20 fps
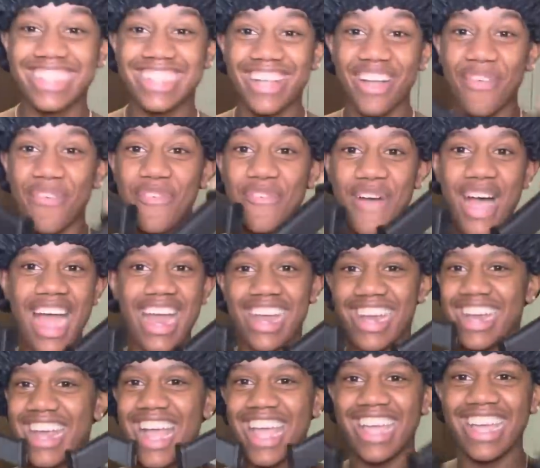look fire.
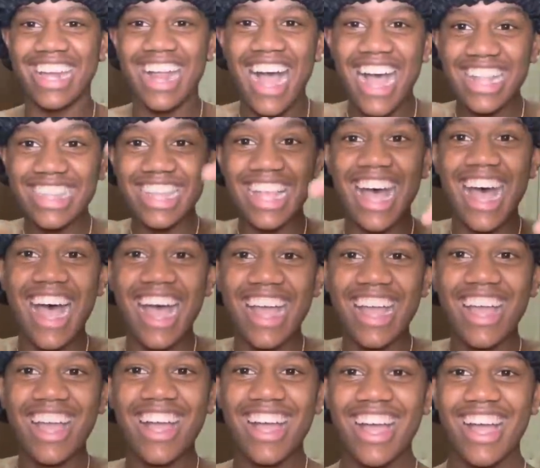Y'all cannot lie.
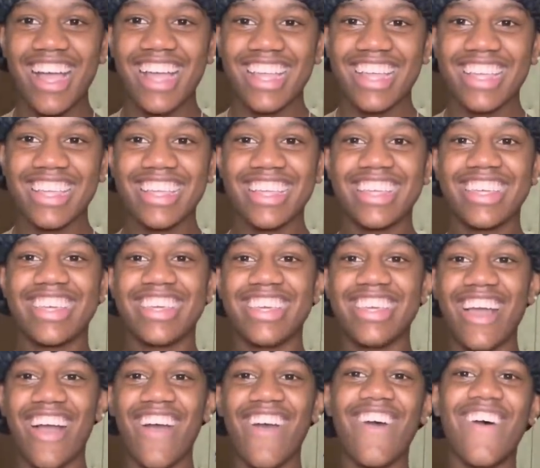
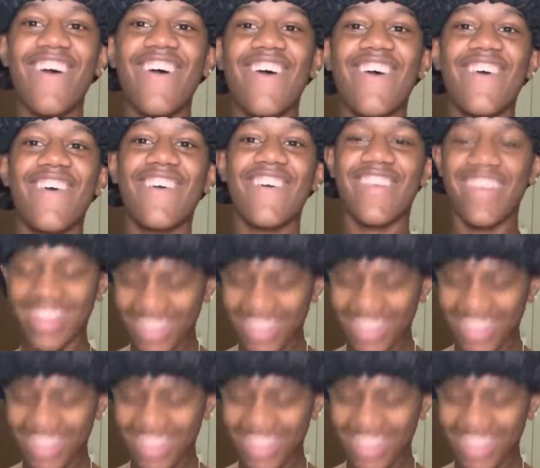Yo.